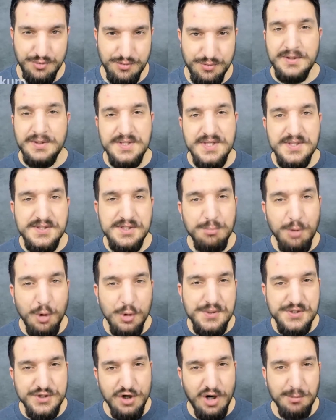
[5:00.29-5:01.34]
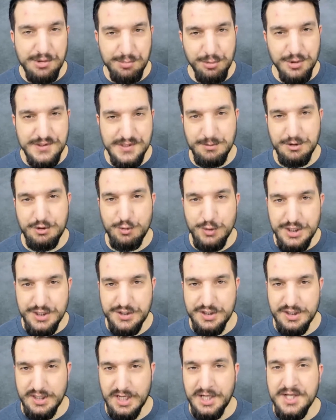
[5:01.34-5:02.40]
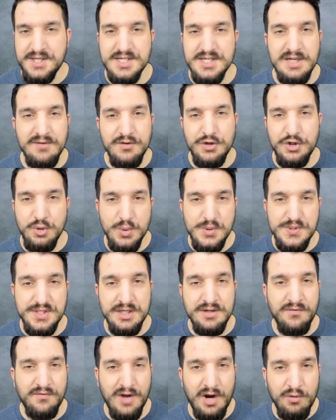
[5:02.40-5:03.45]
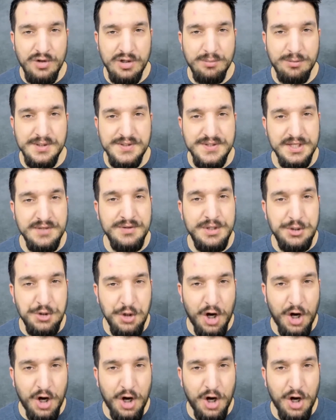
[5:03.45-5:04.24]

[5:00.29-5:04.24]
This is the most common Muslim greeting and is even used in variables in the